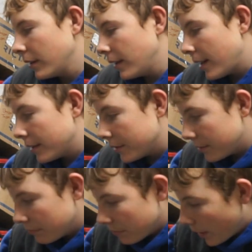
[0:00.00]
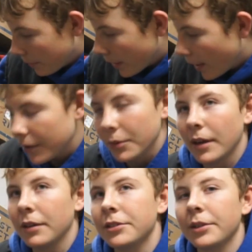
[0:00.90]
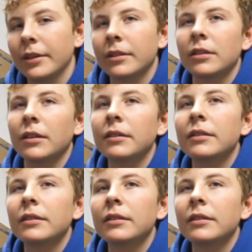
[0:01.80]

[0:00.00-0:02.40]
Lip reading: I knew what I was doing, so